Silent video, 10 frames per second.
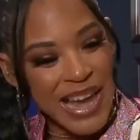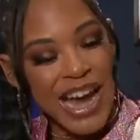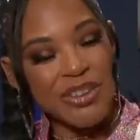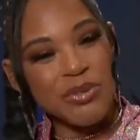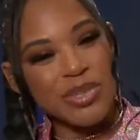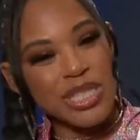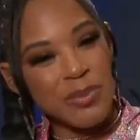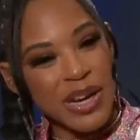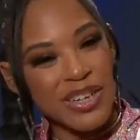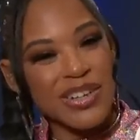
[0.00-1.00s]
I have to
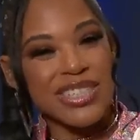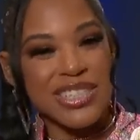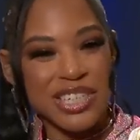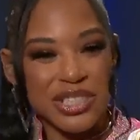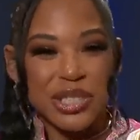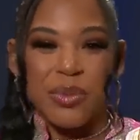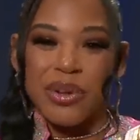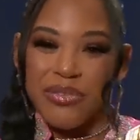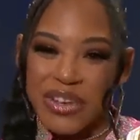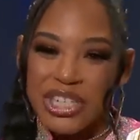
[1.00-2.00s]
respect her decision to
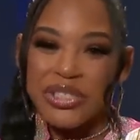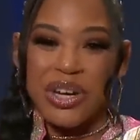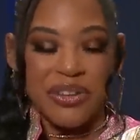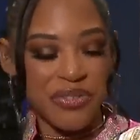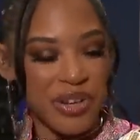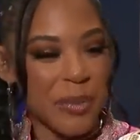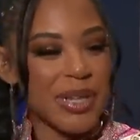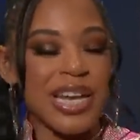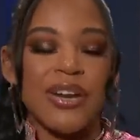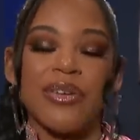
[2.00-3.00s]
want to face Charlotte Flair
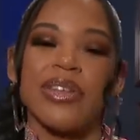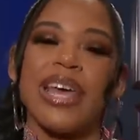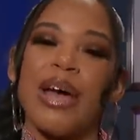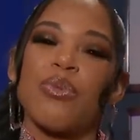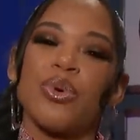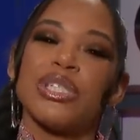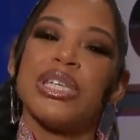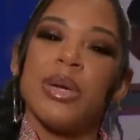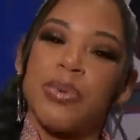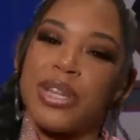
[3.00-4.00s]
because I know that that roots
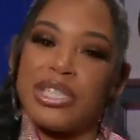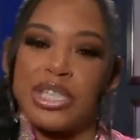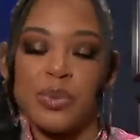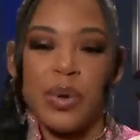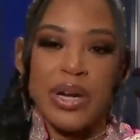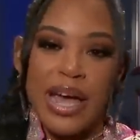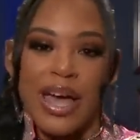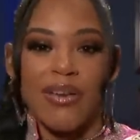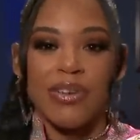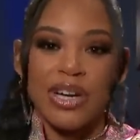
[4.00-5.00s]
deeper than just wanting to
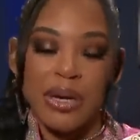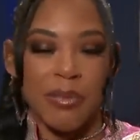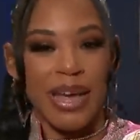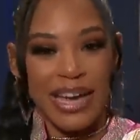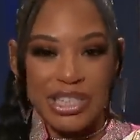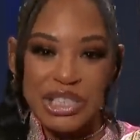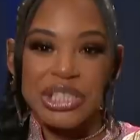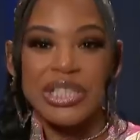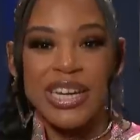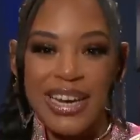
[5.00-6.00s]
have a good
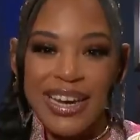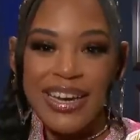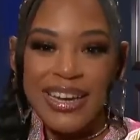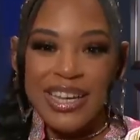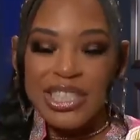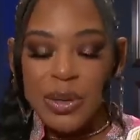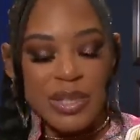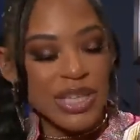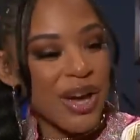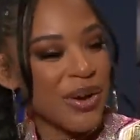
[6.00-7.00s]
match. So
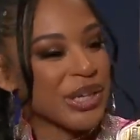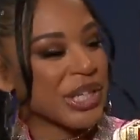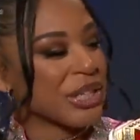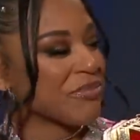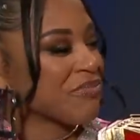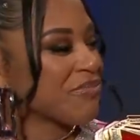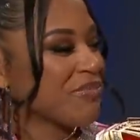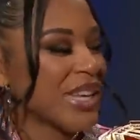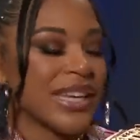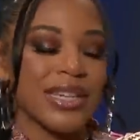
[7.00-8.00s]
it's all good.
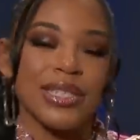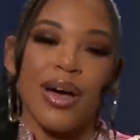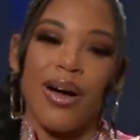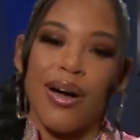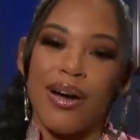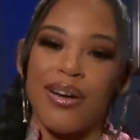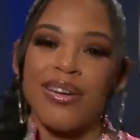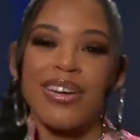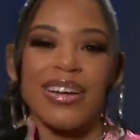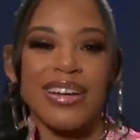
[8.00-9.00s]
It is all
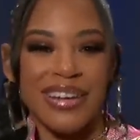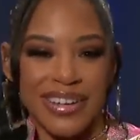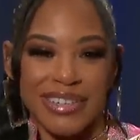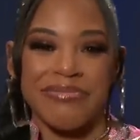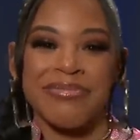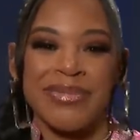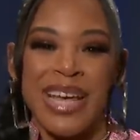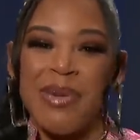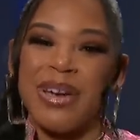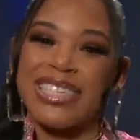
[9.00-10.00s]
good
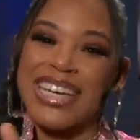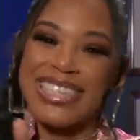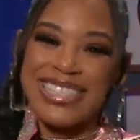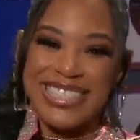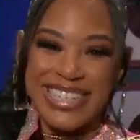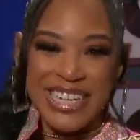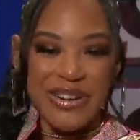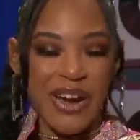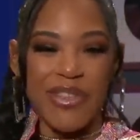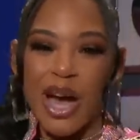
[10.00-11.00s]
because I
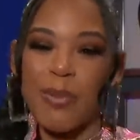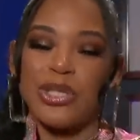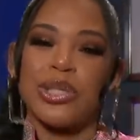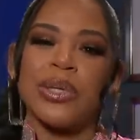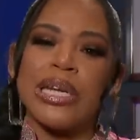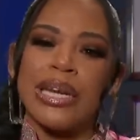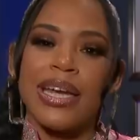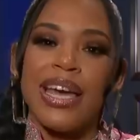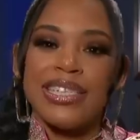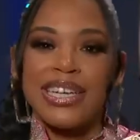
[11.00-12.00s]
still have the
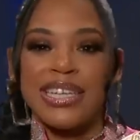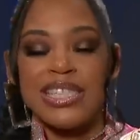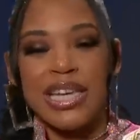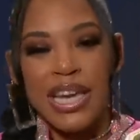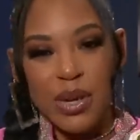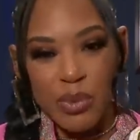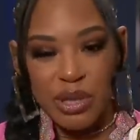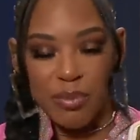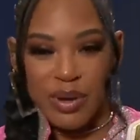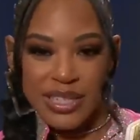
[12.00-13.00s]
opportunity to contend with
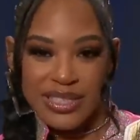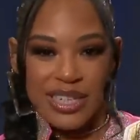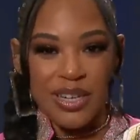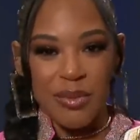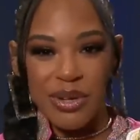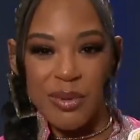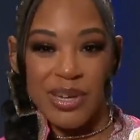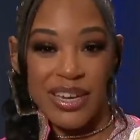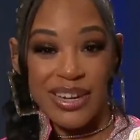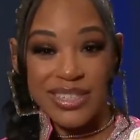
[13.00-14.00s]
the best that
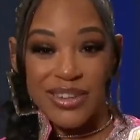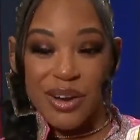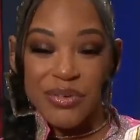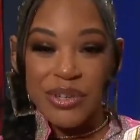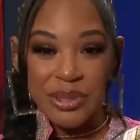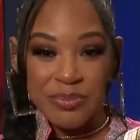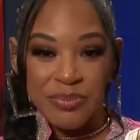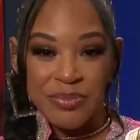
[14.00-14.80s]
WWE has to offer.